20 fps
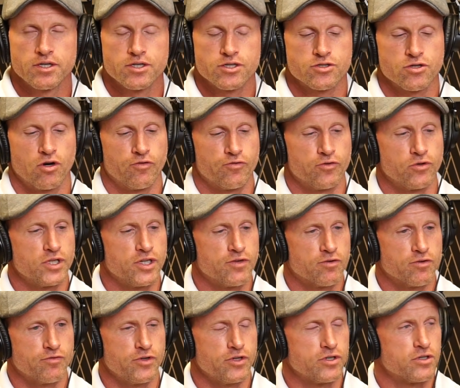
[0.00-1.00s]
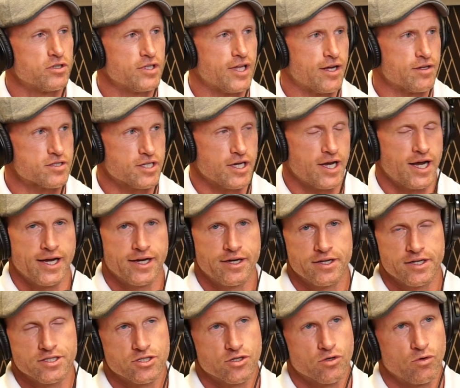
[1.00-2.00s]
So if you leave your vehicle outside,
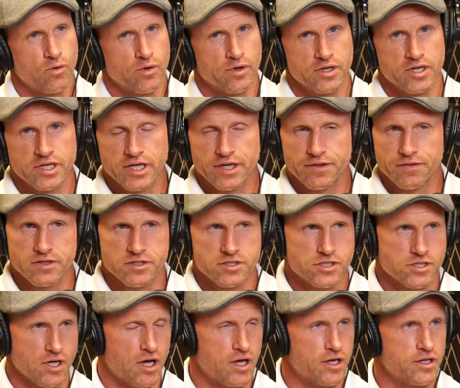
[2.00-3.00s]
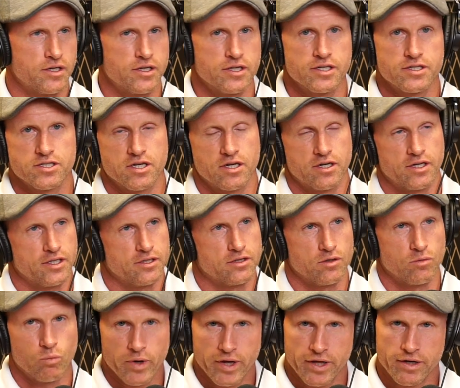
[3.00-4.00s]
it's going to get the sun, it's going to get
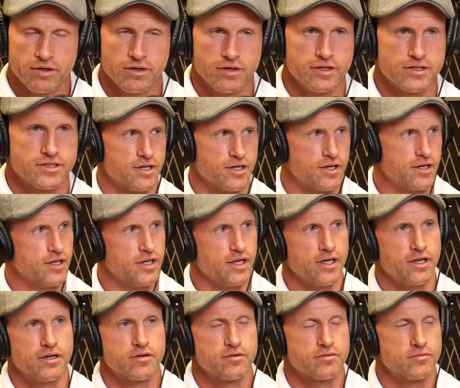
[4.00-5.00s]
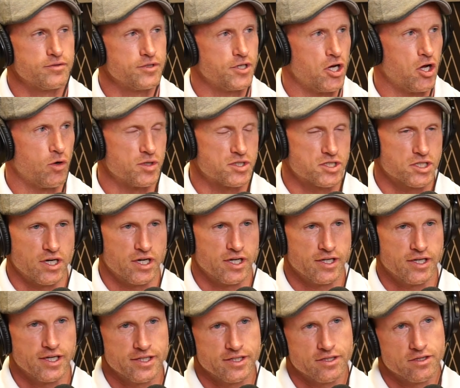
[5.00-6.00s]
the wind, going to get you know it's going to
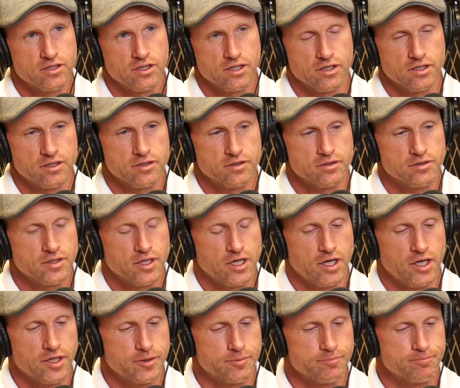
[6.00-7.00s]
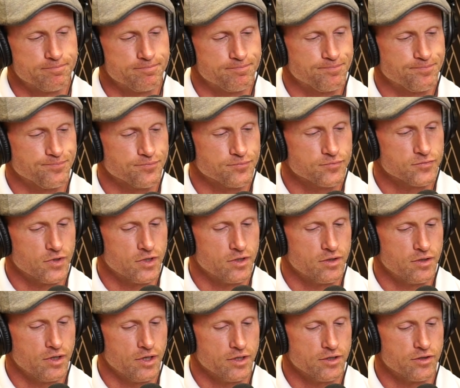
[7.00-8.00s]
get the um,
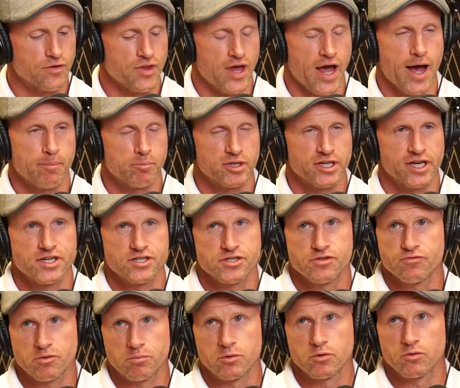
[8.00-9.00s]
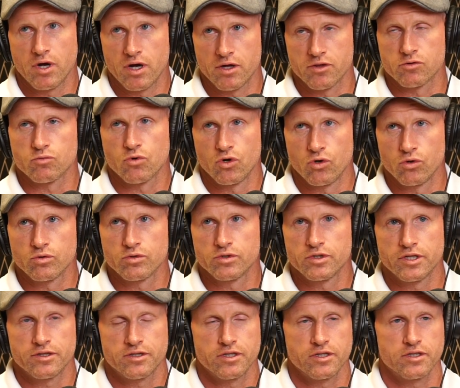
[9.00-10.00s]
you know the application from the on the road
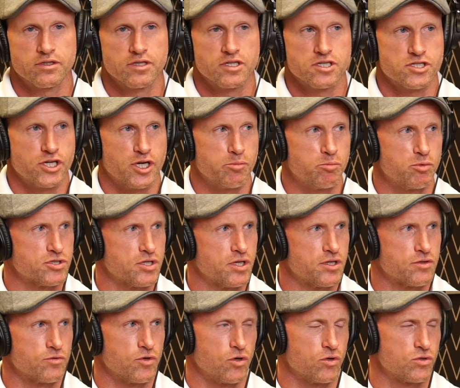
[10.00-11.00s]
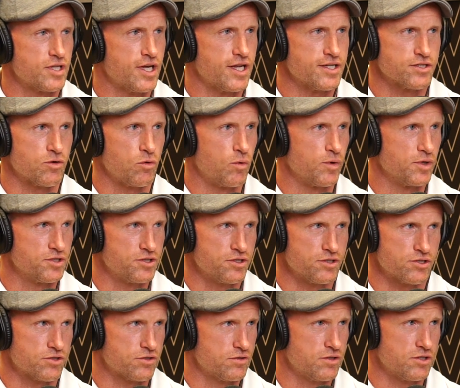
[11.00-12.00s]
that the the city puts on the roads. That's going to
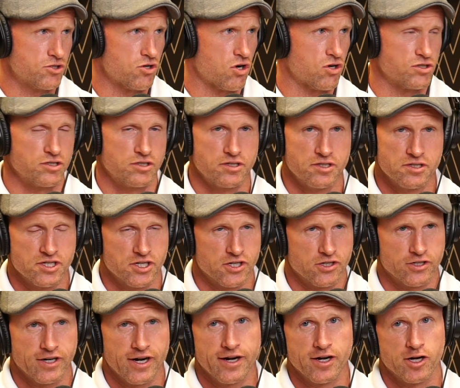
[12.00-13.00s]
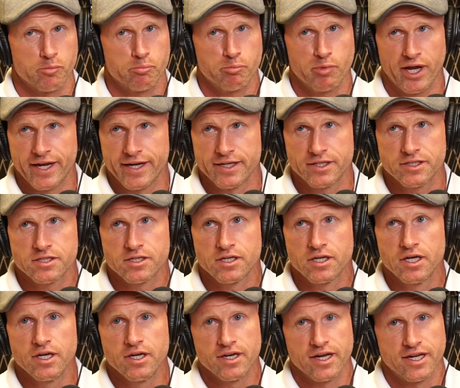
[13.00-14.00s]
start to deteriorate your paint.
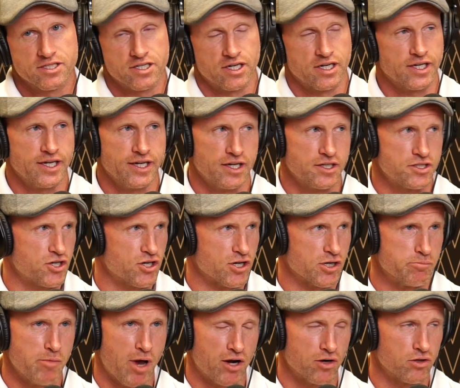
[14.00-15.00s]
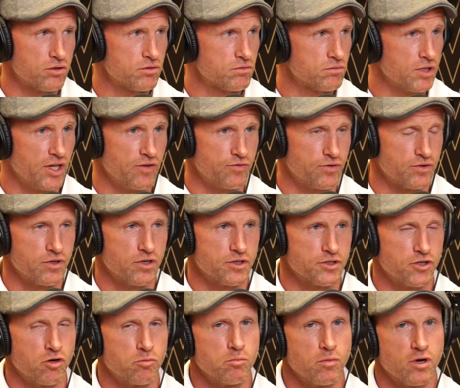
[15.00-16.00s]
It's going to get into your metal. Even
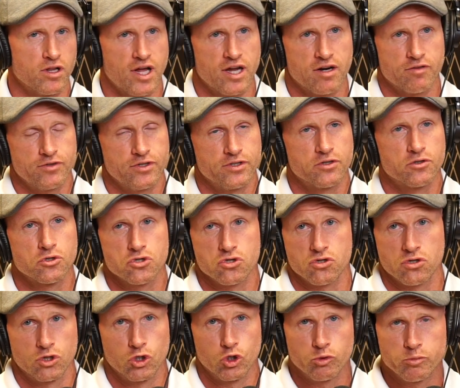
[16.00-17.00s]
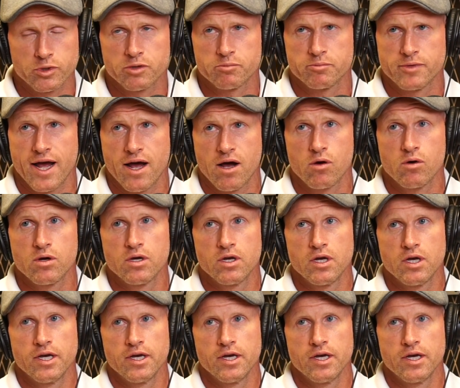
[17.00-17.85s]
you know a lot of vehicles are aluminum now.